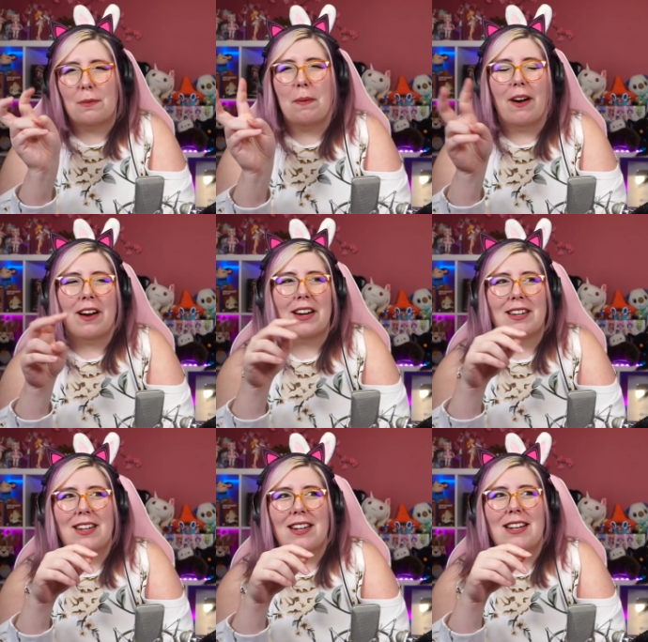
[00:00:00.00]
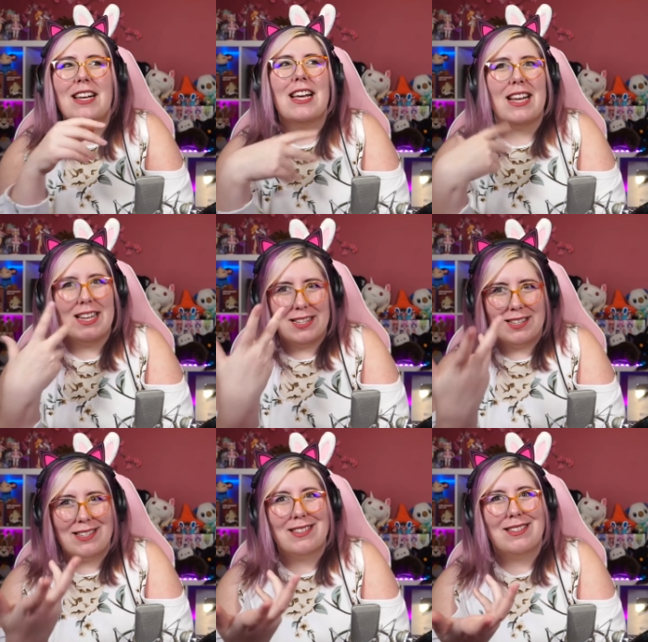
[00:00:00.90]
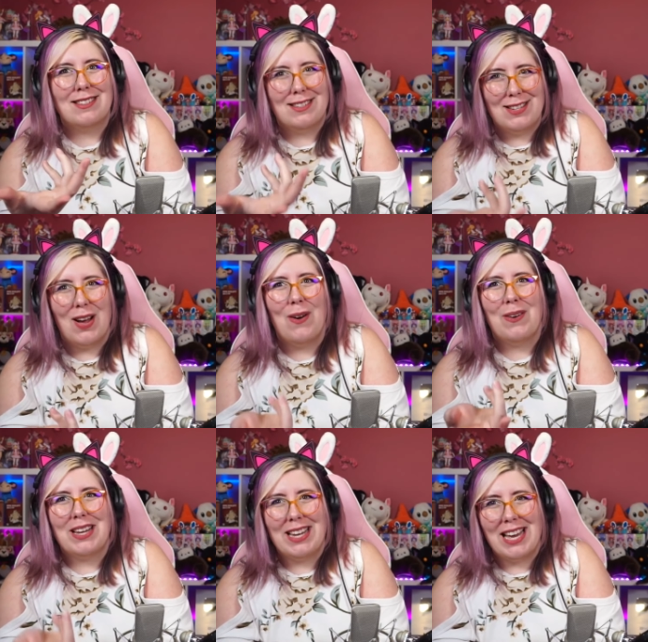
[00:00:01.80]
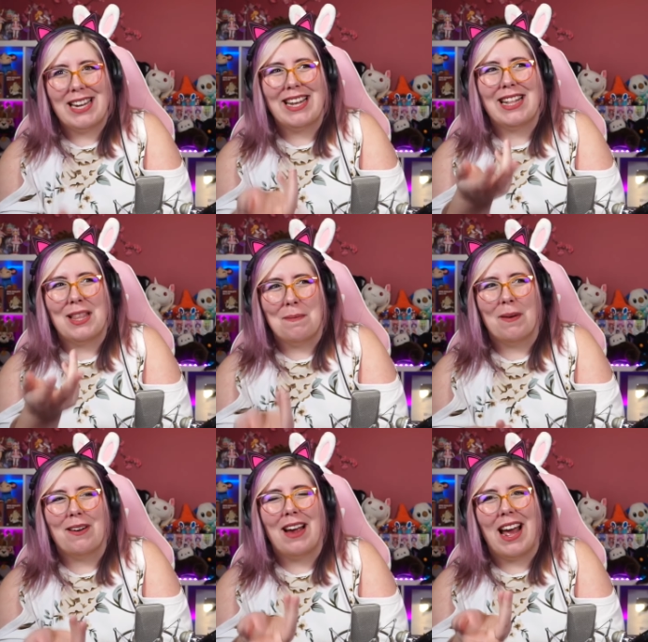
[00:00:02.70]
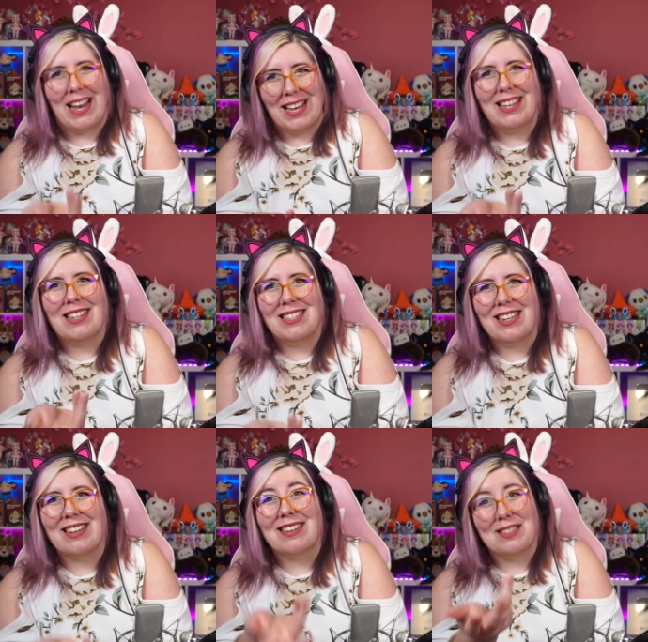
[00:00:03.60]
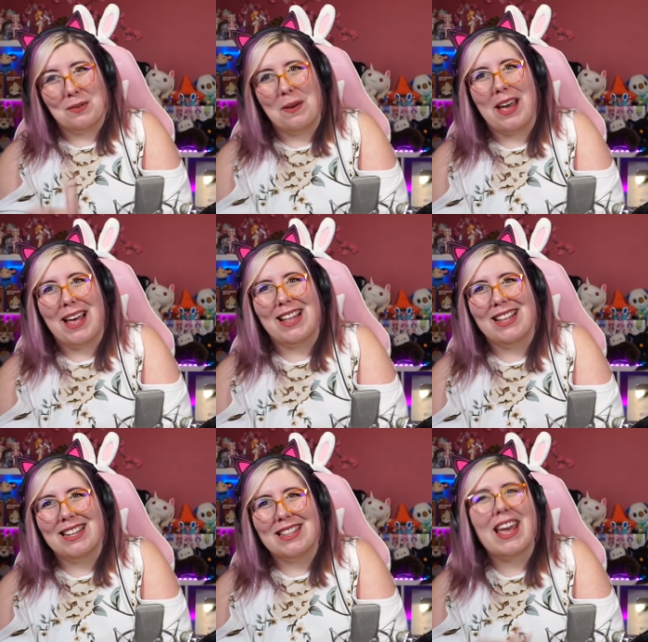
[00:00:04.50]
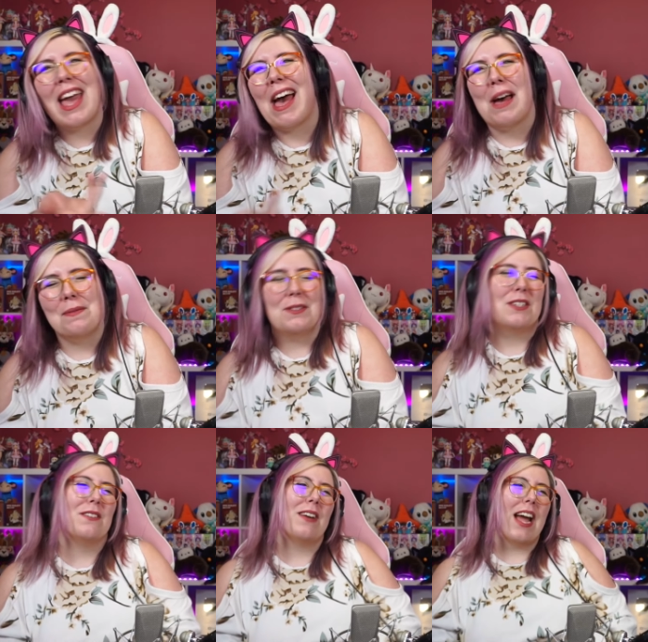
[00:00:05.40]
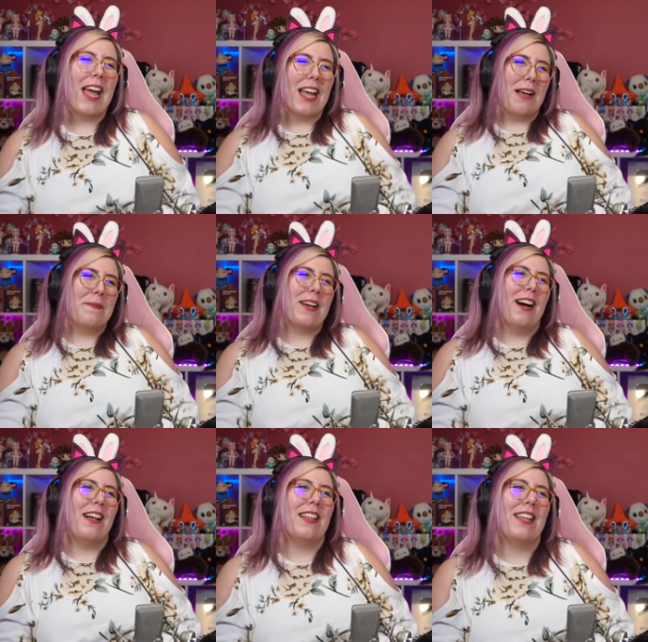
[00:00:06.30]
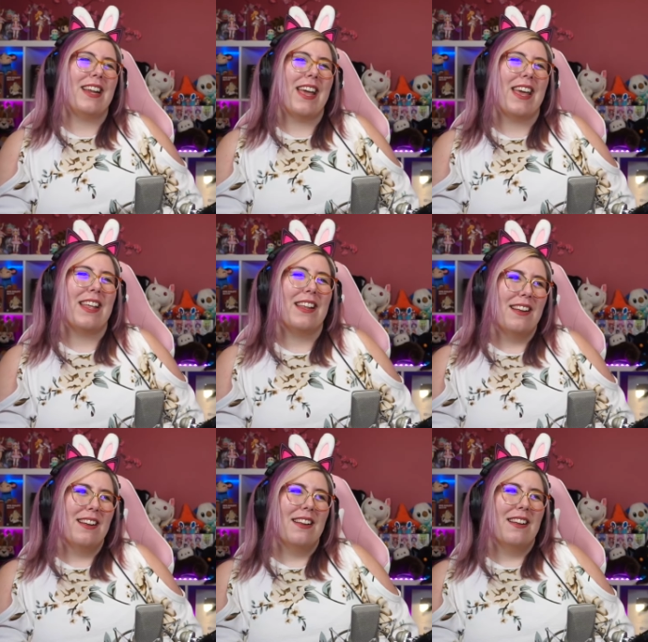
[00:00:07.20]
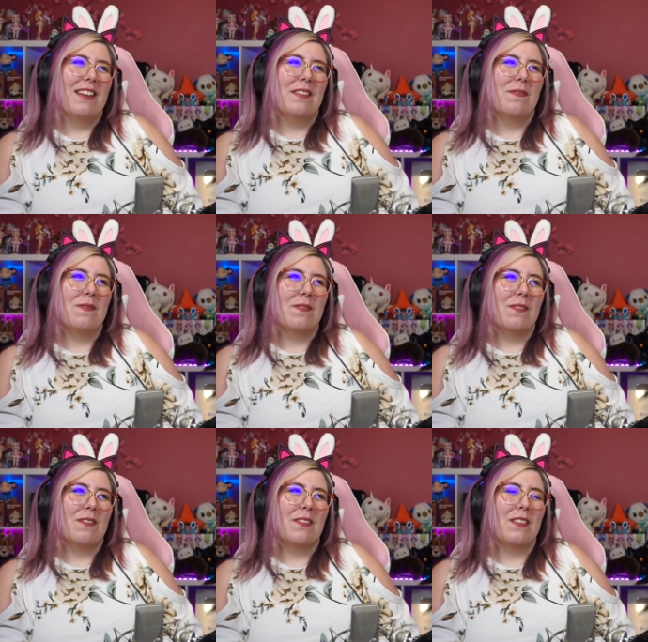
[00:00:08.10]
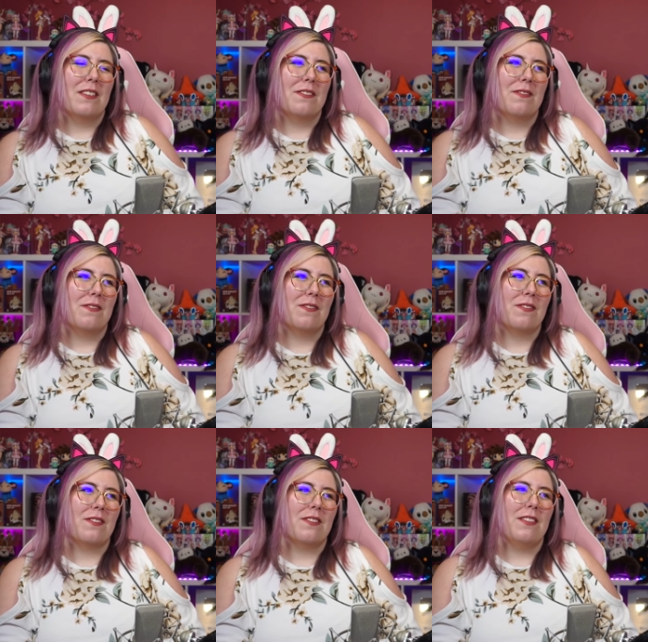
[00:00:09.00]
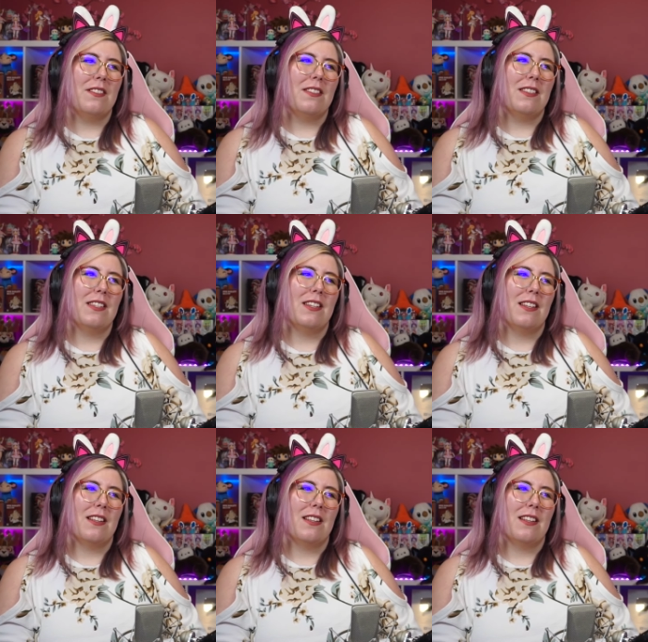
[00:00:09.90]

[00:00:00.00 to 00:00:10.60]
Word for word: part, is Zoe getting the miraculous here as well. They have to, right? I'm calling it. If you don't come out from your hiding place, Zoe,